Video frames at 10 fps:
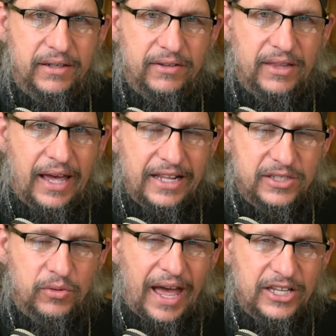It,
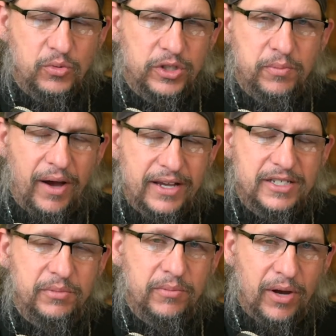that's that's what's
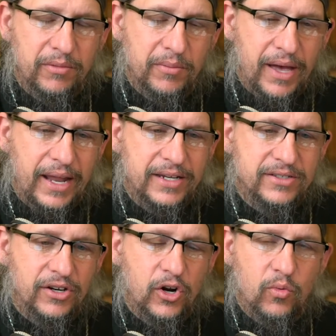possibly problematic is
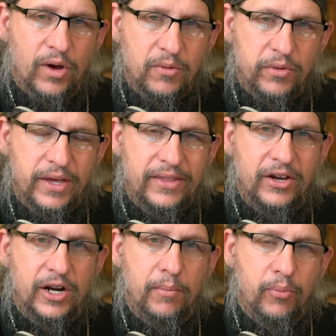they're going to run with that and they're
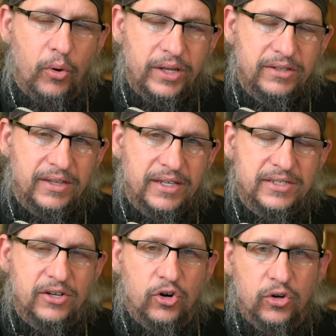going to point to
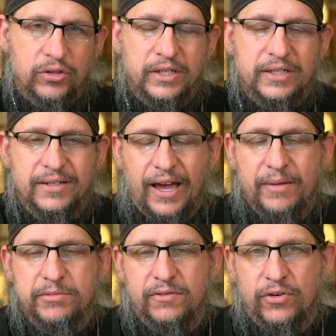these early
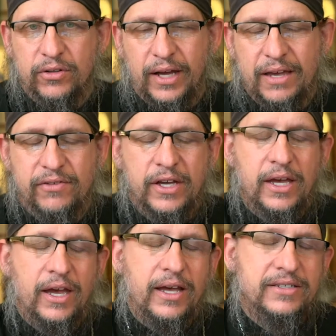times of her life
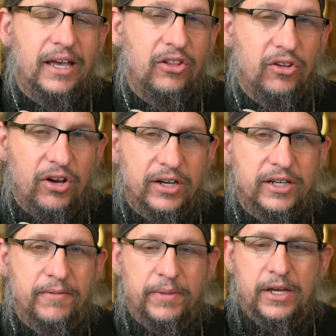and say, look,
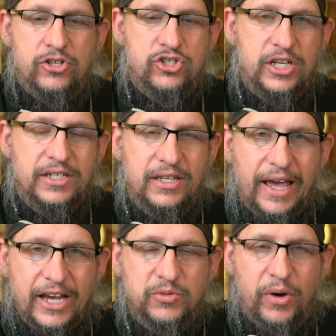she did
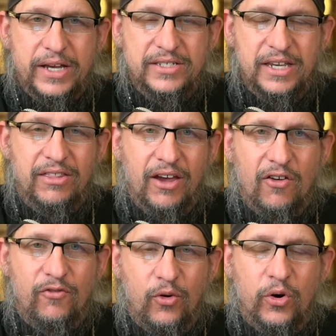X, Y, Z.
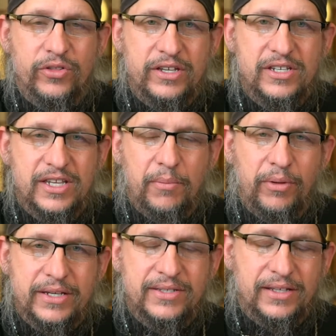Therefore, this is a
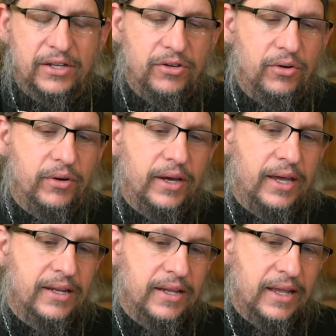blessed thing to do.
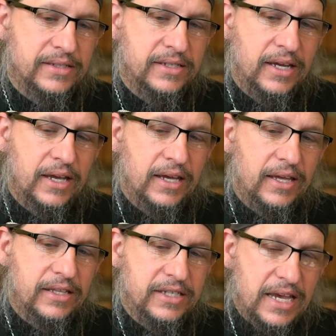And that's
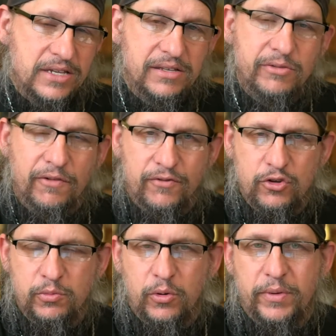it's easily
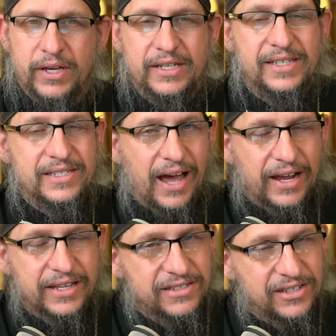refutable because it's not
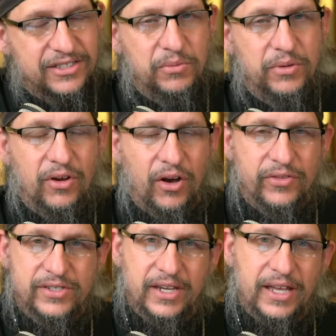consistent with all
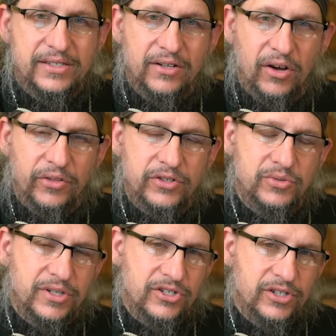the saints and all the
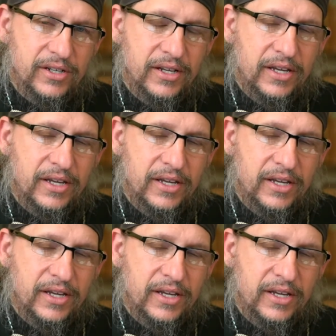tradition,